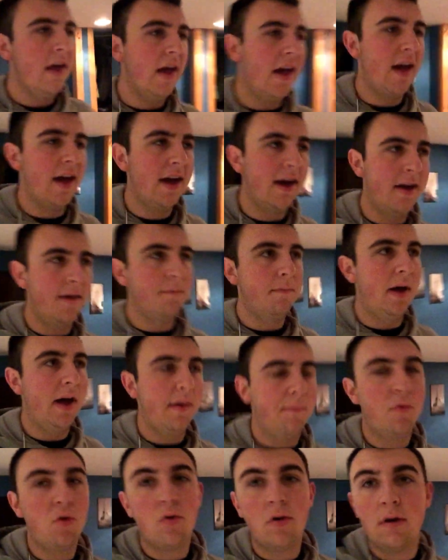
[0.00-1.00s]
um,
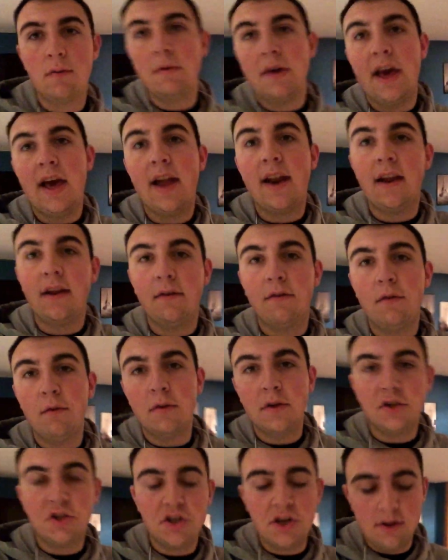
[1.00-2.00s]
I'm going to be heading to
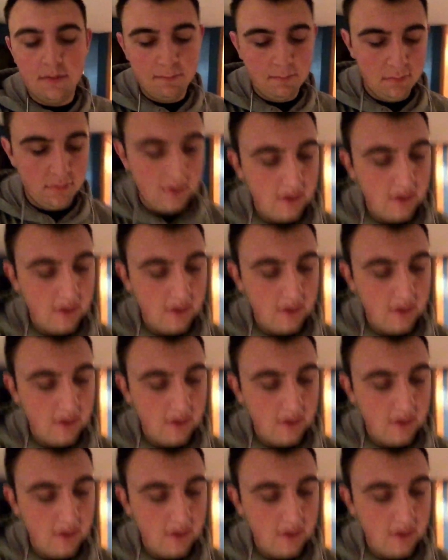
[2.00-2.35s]
a gym